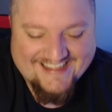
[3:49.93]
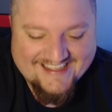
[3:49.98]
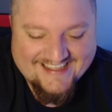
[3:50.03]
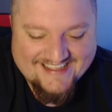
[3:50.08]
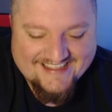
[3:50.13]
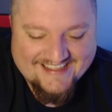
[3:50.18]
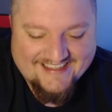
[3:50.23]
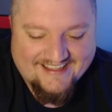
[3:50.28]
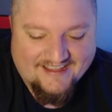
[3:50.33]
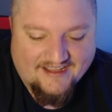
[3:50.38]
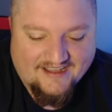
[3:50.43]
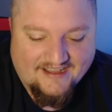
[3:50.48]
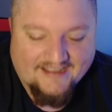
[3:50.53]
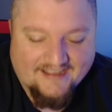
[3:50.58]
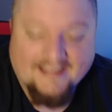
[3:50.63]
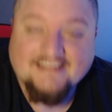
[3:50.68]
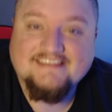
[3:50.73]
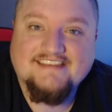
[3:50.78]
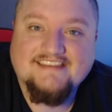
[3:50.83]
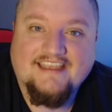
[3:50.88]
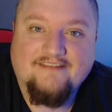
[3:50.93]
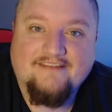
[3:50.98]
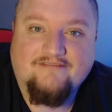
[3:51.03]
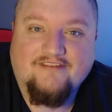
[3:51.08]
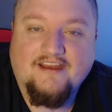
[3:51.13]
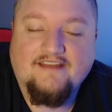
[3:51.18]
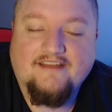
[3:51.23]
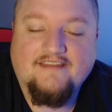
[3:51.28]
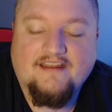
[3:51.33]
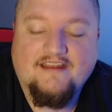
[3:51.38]
against San
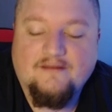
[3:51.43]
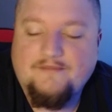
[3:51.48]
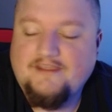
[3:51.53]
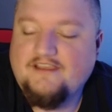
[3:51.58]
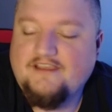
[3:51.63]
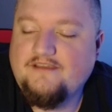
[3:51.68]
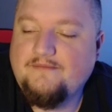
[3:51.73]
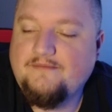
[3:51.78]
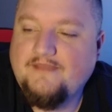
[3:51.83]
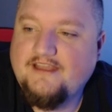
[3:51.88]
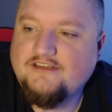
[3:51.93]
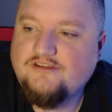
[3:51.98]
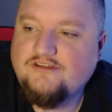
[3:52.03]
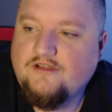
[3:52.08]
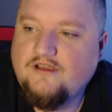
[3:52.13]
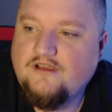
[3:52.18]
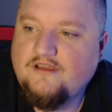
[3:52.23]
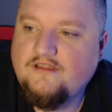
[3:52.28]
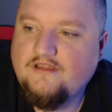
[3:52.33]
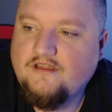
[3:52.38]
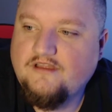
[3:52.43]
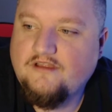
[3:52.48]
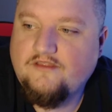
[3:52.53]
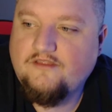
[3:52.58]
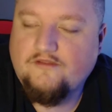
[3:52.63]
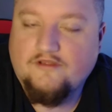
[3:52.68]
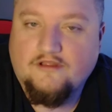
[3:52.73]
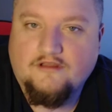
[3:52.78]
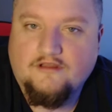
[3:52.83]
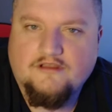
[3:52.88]
Fran. That'll be a good match.
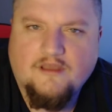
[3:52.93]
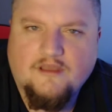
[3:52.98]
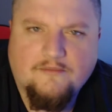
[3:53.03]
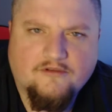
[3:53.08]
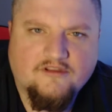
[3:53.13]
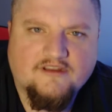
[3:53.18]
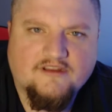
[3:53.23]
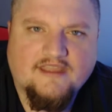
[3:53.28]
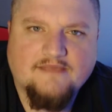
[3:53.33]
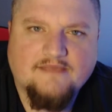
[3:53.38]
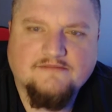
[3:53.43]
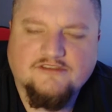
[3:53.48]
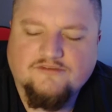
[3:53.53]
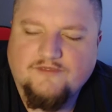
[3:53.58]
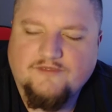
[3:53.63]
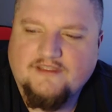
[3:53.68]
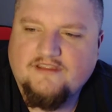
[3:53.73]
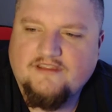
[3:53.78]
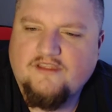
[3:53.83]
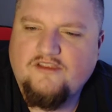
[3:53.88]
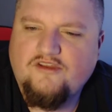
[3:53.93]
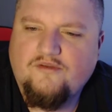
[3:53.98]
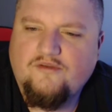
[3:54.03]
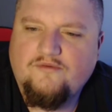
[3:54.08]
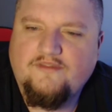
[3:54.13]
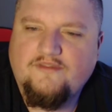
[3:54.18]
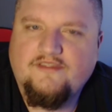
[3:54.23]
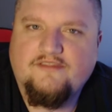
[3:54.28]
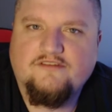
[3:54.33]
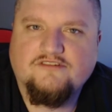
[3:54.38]
A couple good games this week. You know
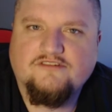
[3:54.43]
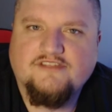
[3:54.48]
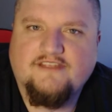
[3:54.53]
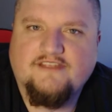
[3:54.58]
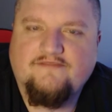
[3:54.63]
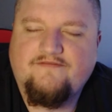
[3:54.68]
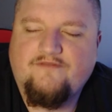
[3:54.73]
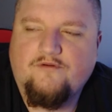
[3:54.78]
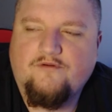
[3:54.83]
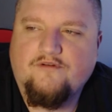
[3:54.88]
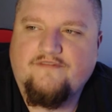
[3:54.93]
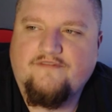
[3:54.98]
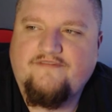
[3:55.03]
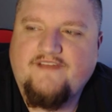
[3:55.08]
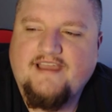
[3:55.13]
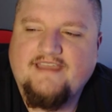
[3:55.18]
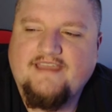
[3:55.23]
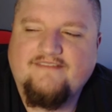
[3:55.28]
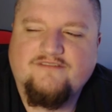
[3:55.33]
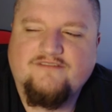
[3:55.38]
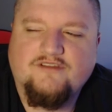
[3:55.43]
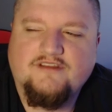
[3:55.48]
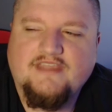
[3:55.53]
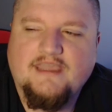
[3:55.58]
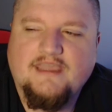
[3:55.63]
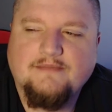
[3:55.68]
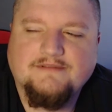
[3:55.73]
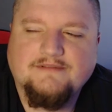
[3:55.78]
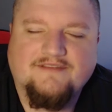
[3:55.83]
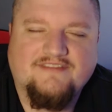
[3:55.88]
that there's like 4 or 5 good
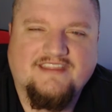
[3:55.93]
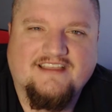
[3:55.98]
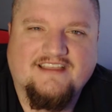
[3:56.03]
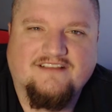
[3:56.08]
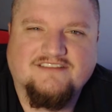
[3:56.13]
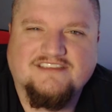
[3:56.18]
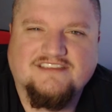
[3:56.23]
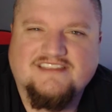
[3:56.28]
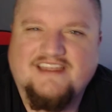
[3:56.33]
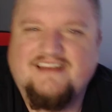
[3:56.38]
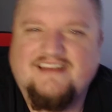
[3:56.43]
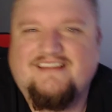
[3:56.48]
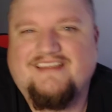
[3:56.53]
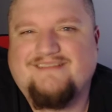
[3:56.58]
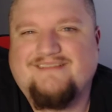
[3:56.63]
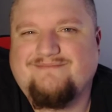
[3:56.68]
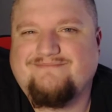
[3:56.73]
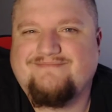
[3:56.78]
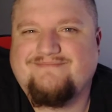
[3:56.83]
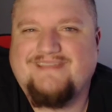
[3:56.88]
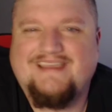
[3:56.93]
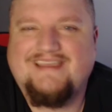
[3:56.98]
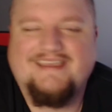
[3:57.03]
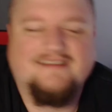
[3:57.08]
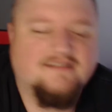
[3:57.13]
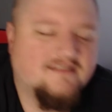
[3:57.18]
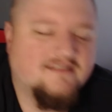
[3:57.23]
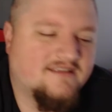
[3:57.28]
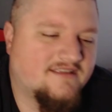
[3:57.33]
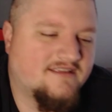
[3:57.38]
games. Everything else is kind of like eh.
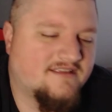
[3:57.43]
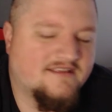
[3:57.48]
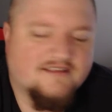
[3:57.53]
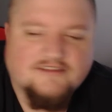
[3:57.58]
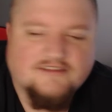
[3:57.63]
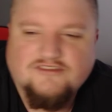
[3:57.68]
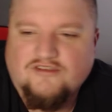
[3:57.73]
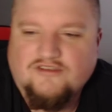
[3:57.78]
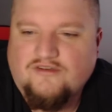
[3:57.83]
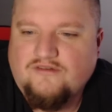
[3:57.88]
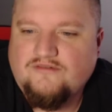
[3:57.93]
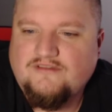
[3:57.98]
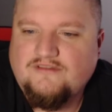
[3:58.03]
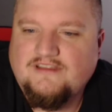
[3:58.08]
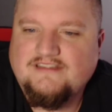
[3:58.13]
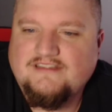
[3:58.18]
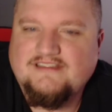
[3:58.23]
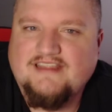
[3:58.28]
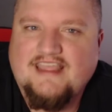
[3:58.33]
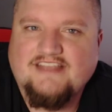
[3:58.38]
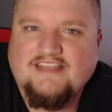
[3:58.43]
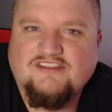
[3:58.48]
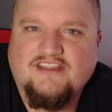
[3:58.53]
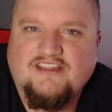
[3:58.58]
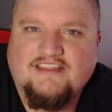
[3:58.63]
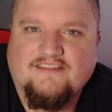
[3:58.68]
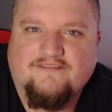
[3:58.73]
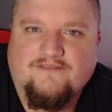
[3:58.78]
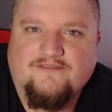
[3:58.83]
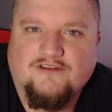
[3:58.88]
So this is actually
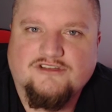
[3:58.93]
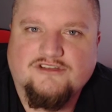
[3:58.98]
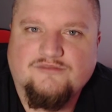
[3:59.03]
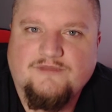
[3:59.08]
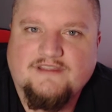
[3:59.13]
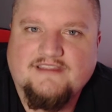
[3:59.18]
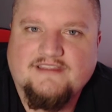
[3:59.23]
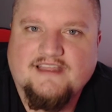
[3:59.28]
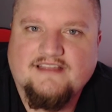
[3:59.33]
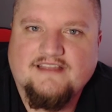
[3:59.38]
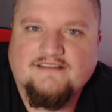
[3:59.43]
like the first week that